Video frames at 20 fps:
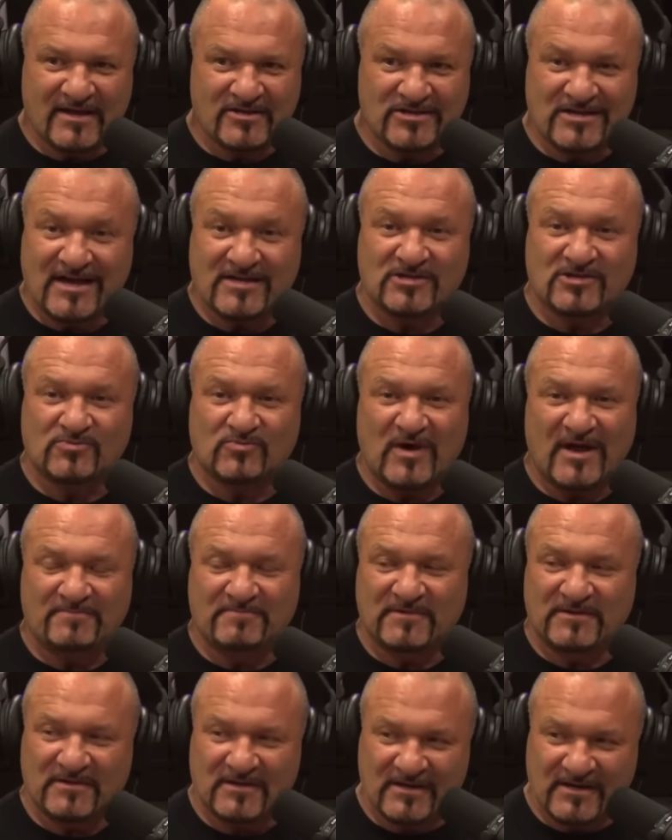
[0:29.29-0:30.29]
She got
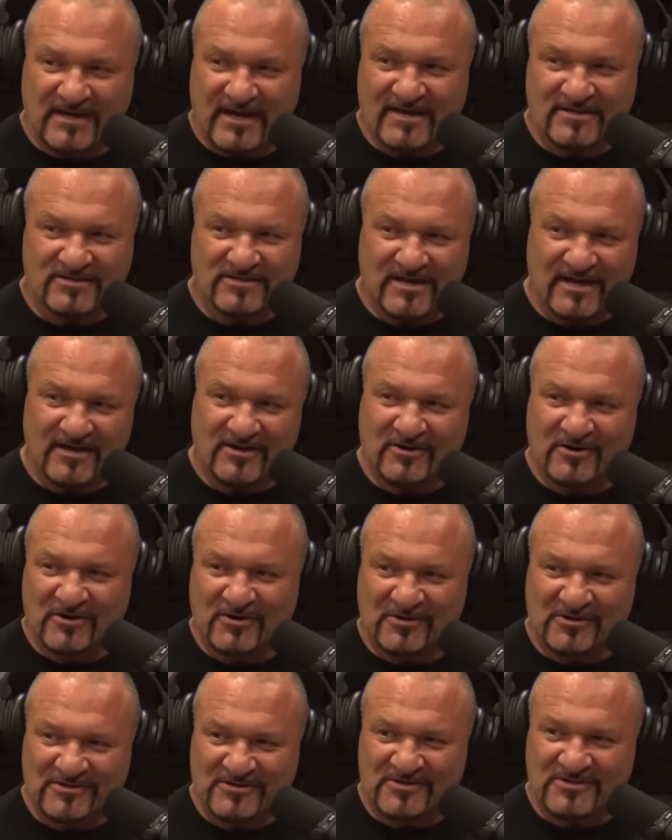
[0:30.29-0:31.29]
swept against that
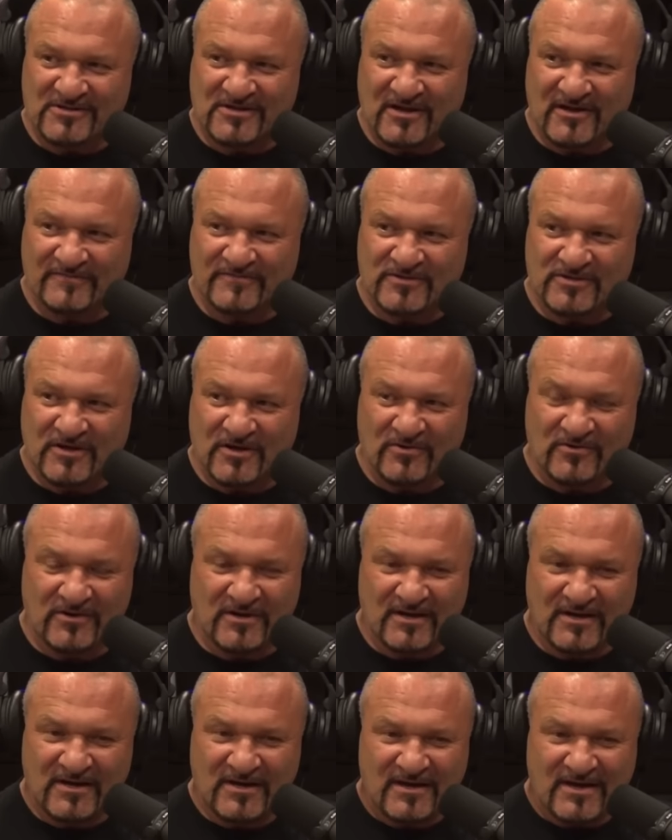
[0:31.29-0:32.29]
girl and stuff. So
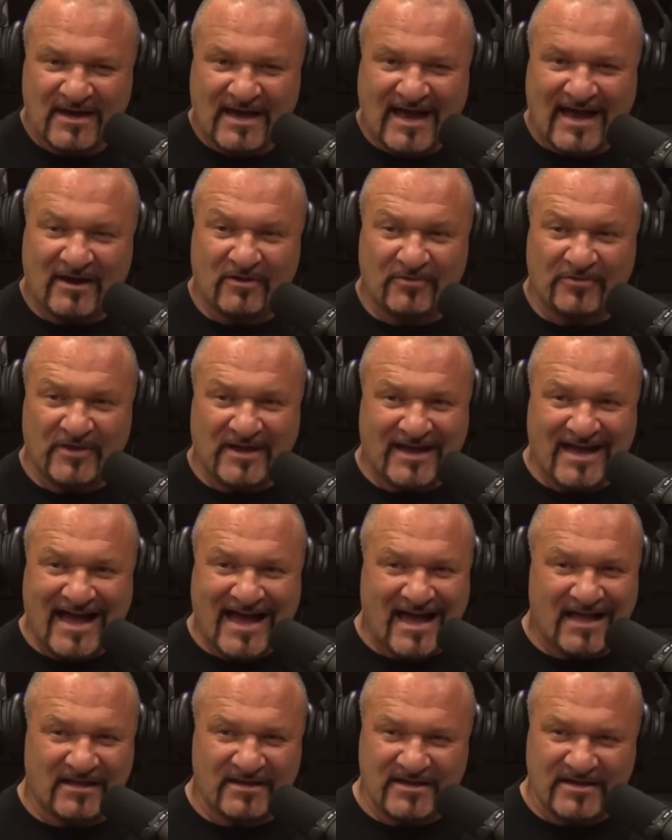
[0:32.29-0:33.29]
I don't think
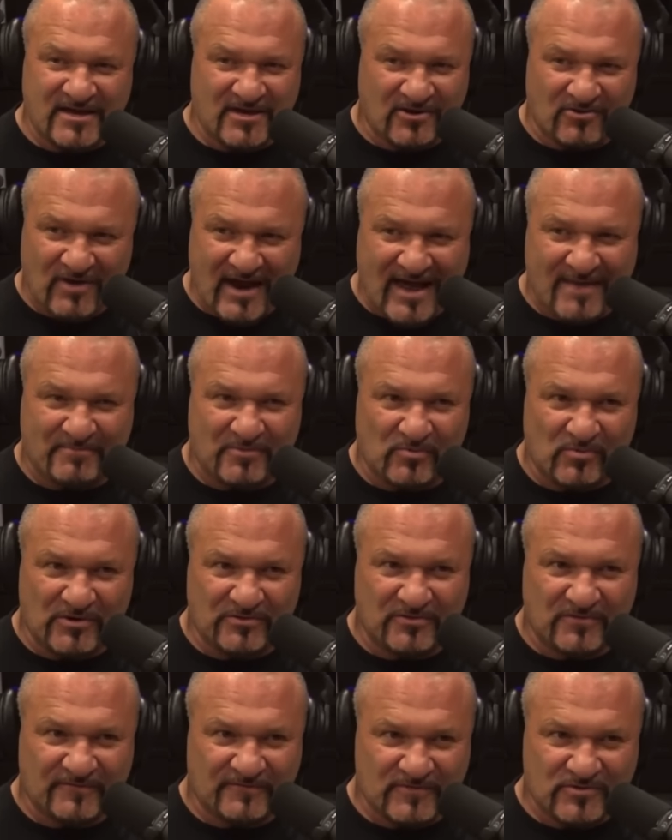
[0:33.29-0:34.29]
Holly can grapple with
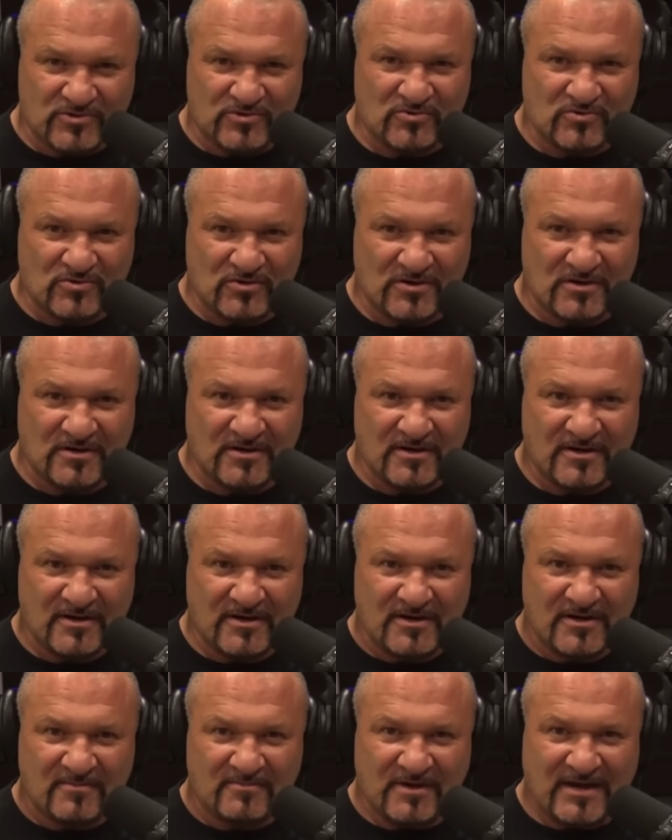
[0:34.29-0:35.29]
her for sure,
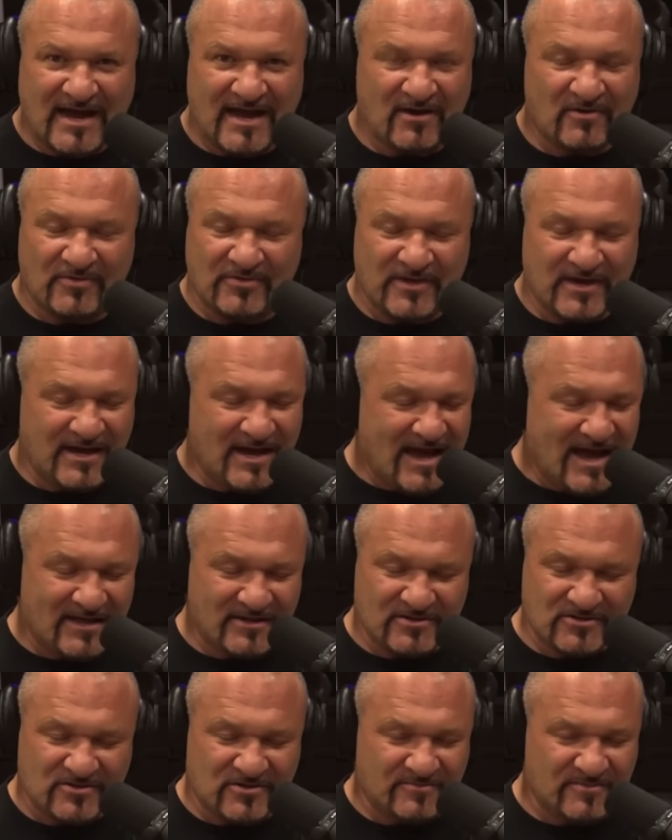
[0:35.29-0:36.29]
but I don't think
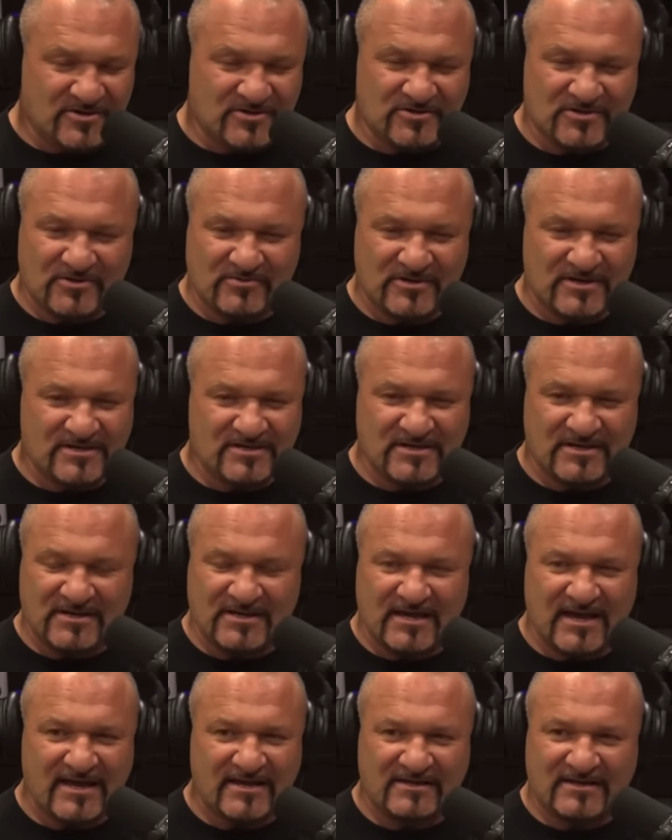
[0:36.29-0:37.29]
Holly's going to be so easy to
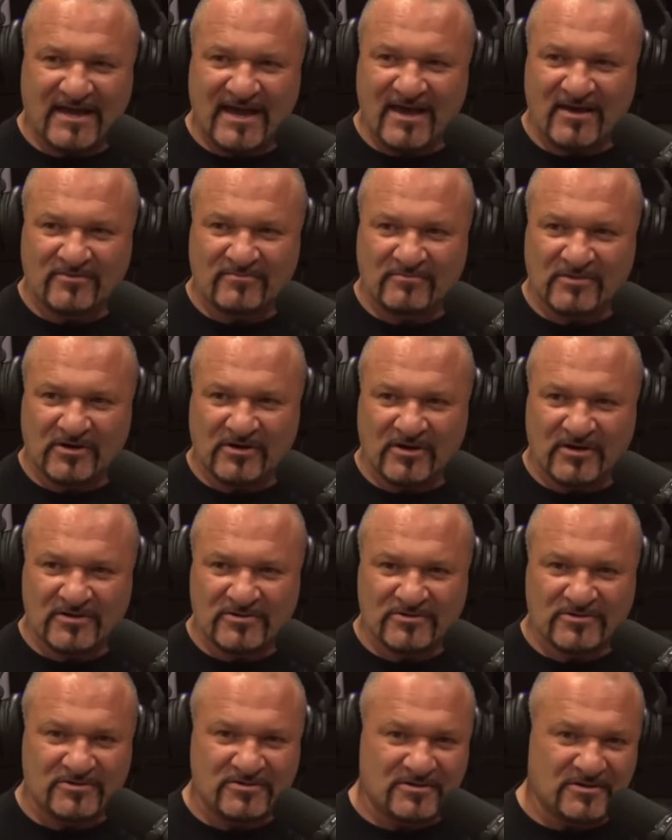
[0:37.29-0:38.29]
take down
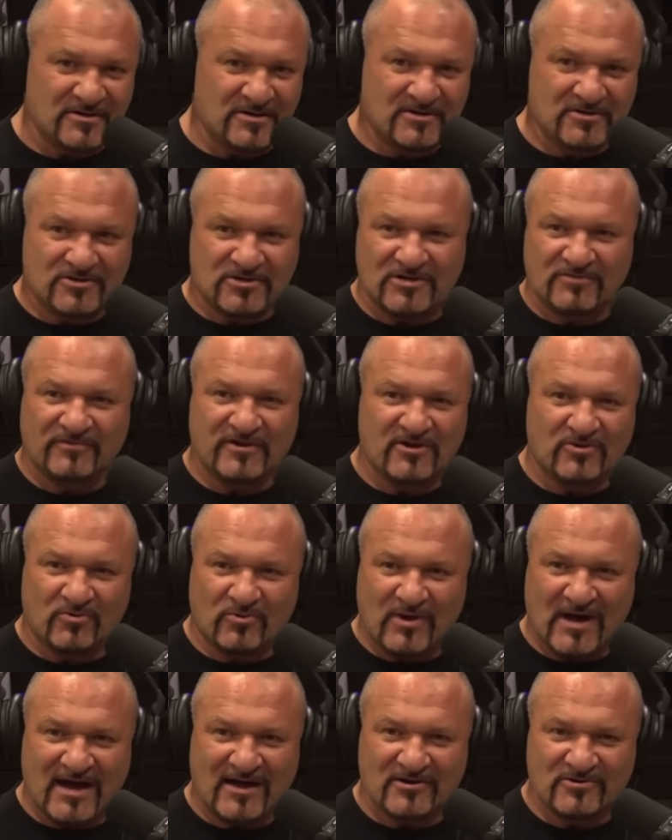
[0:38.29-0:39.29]
because she
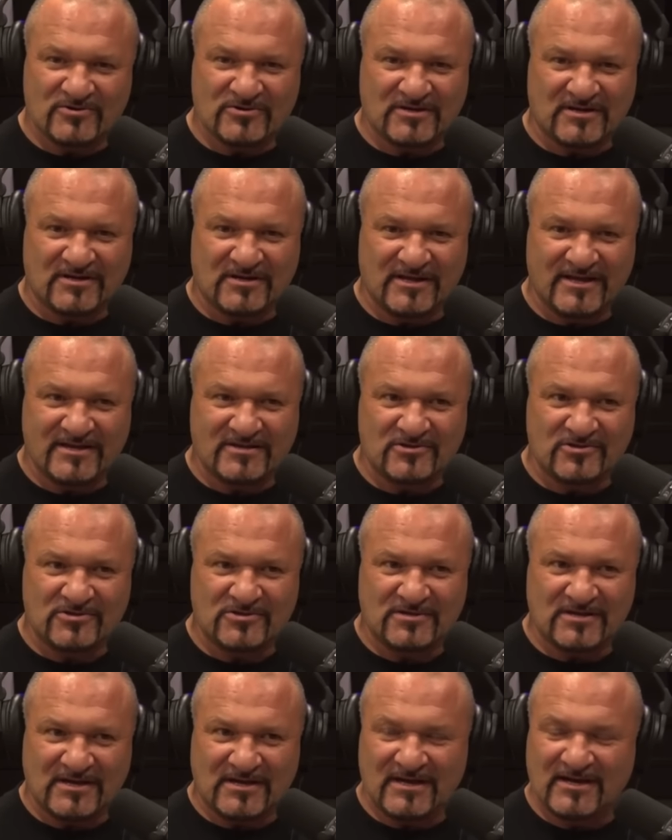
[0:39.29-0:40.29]
requires the clinch
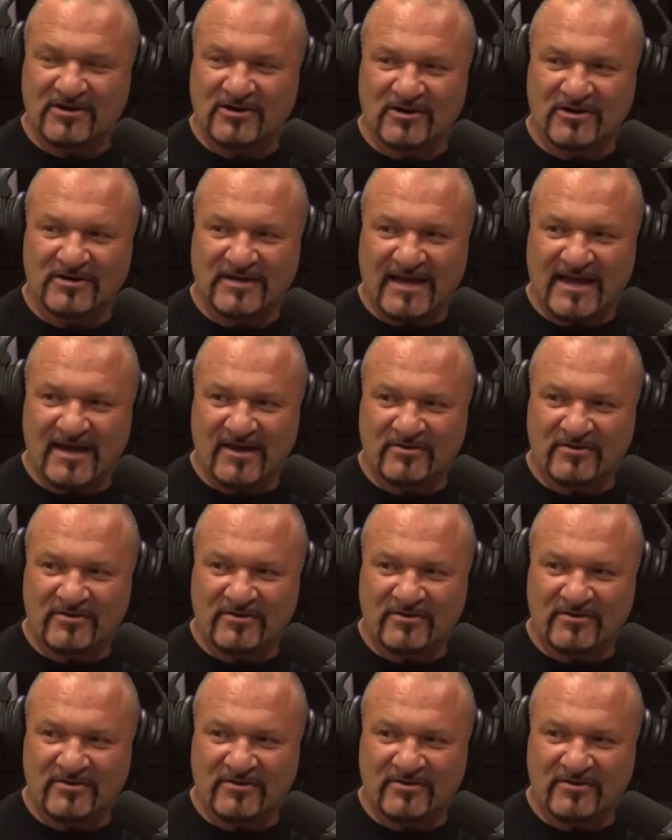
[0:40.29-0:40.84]
to get her down.